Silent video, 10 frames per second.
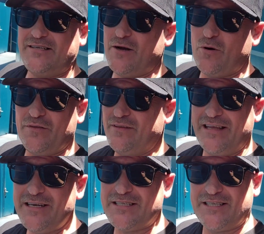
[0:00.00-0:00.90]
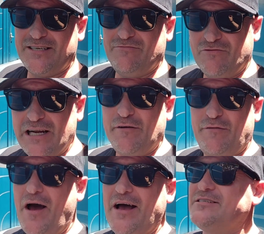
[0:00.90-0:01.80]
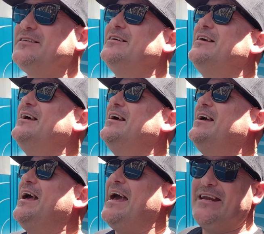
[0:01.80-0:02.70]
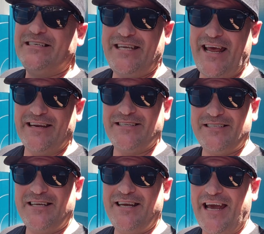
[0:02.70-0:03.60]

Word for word: tell you what, that is really fast and intense.